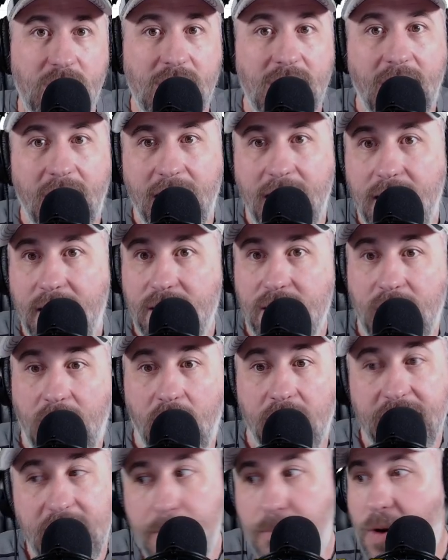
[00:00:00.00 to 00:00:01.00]

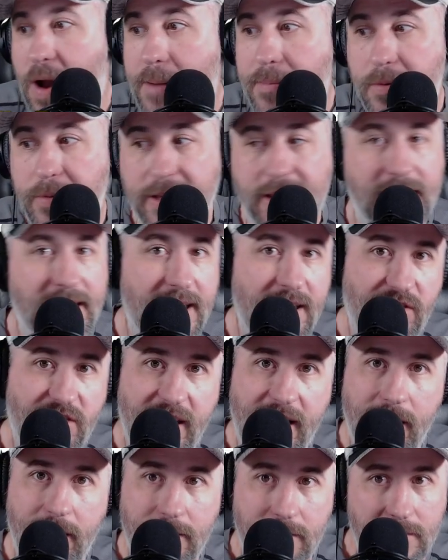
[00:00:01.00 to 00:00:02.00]
Are they probably going to get
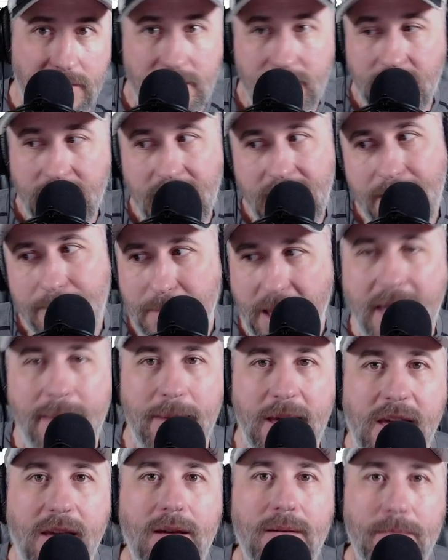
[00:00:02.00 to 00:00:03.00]
there? Yeah,
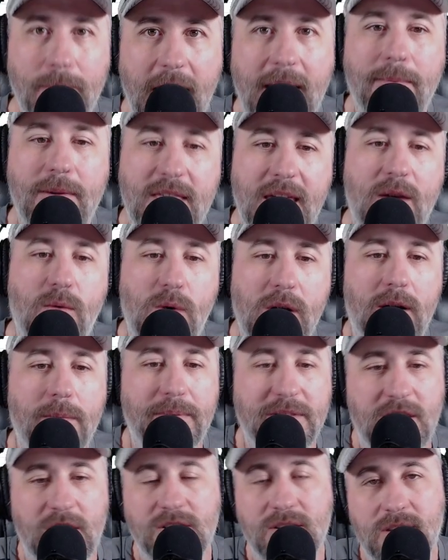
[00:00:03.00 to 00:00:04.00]
maybe they will,
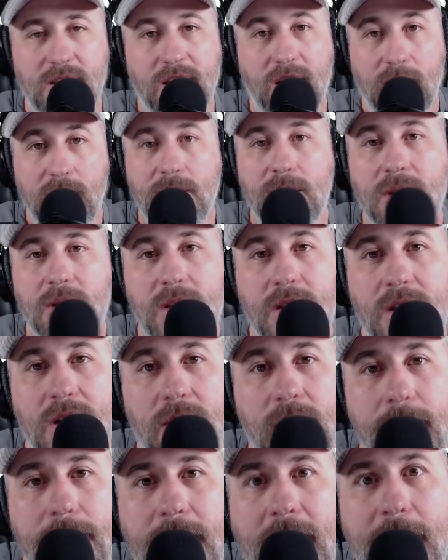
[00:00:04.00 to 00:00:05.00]
but they're, you
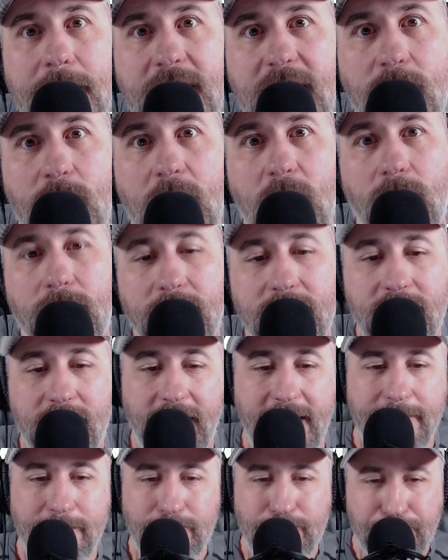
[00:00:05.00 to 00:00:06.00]
know what? Maybe they won't,
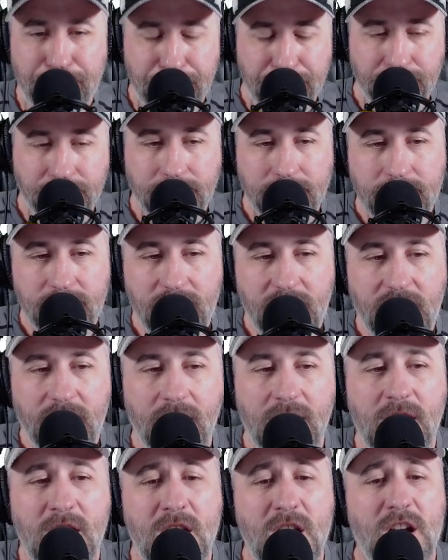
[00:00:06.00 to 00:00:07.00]
right?
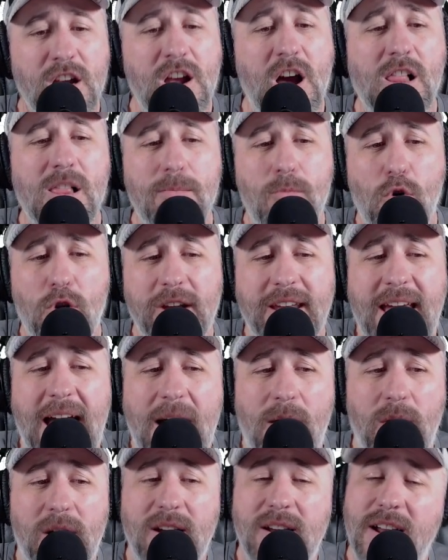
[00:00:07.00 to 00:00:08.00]
Colin
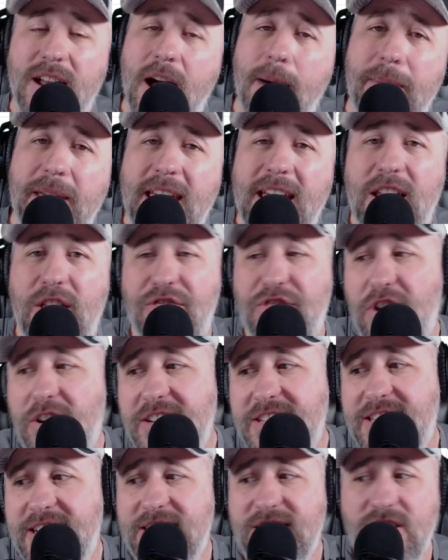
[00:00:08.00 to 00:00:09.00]
Morikawa coming in at
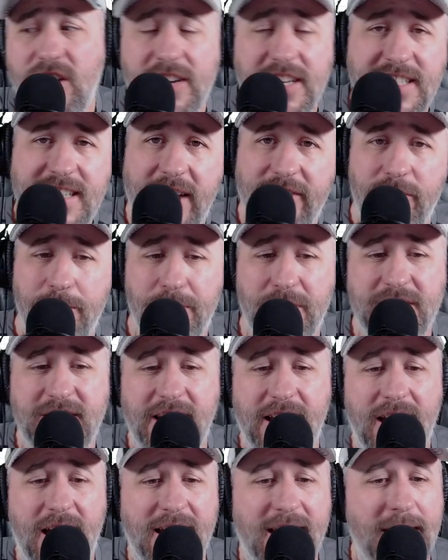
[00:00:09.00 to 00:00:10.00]

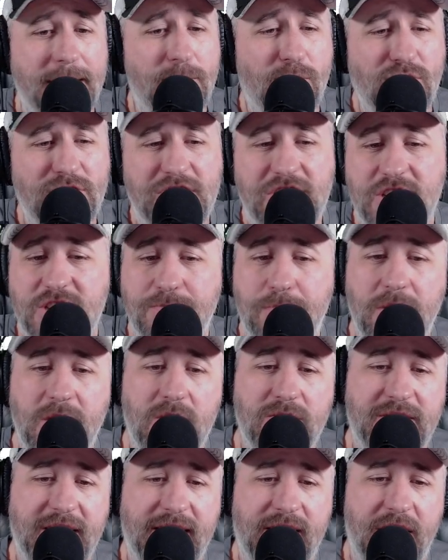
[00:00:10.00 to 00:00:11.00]
36-37%. I got him just
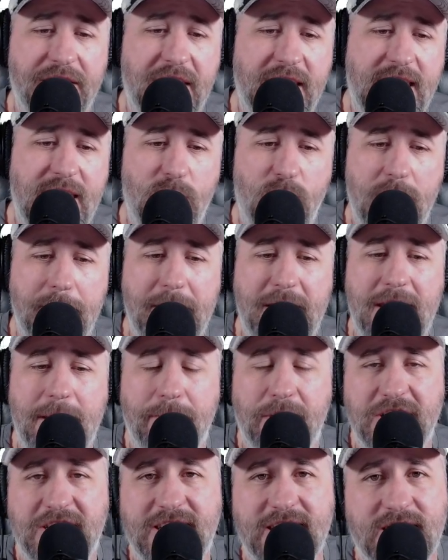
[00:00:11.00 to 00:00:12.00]
below Xander. I think he would have been
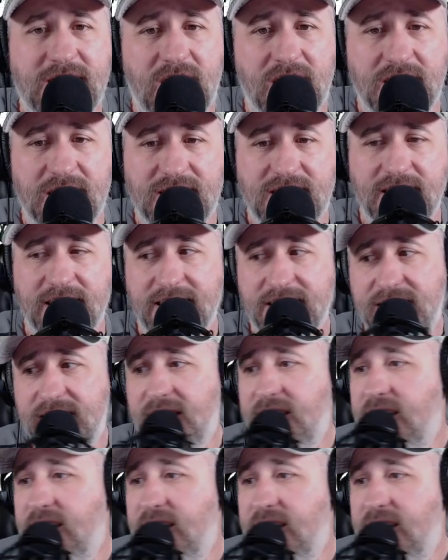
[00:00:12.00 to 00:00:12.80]
number 6 on this list.